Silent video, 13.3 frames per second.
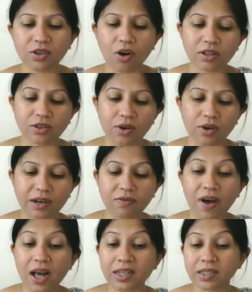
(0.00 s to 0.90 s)
Also,
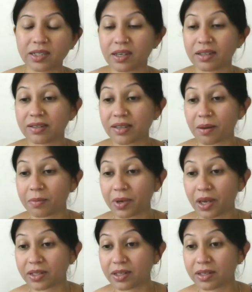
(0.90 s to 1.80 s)
advanced in some
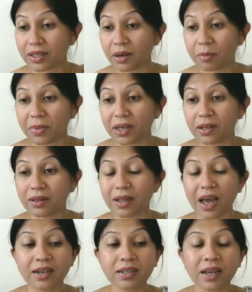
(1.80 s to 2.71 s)
cases can mean
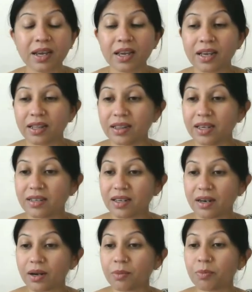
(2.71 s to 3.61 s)
that these
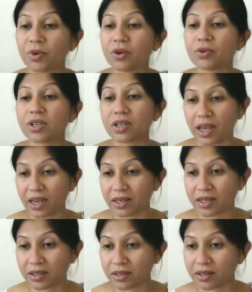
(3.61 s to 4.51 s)
are computer
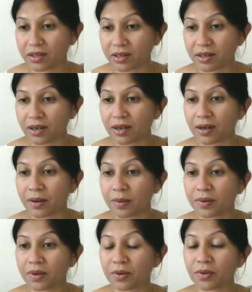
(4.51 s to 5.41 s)
aided
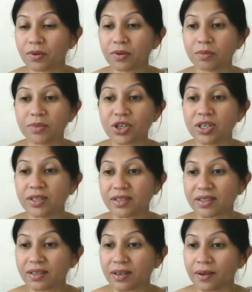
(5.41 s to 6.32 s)

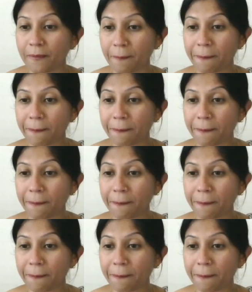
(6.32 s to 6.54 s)
machines.